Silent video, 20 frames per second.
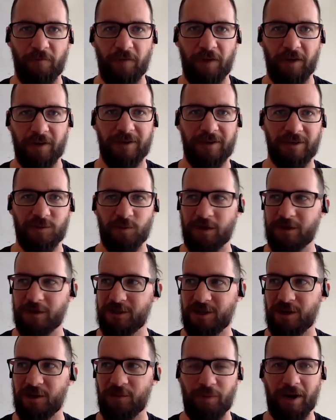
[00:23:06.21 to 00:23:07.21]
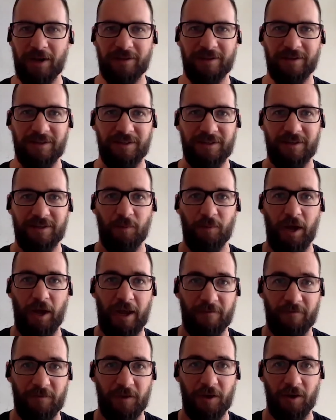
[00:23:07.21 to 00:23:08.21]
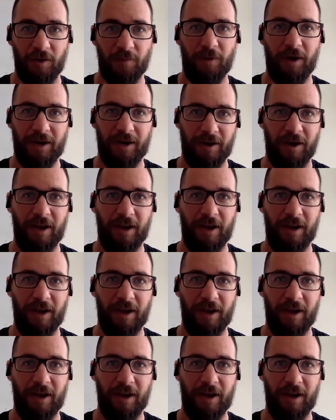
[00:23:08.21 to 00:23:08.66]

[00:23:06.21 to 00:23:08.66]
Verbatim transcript: fuck this we're just going to break the system like if you're going to break it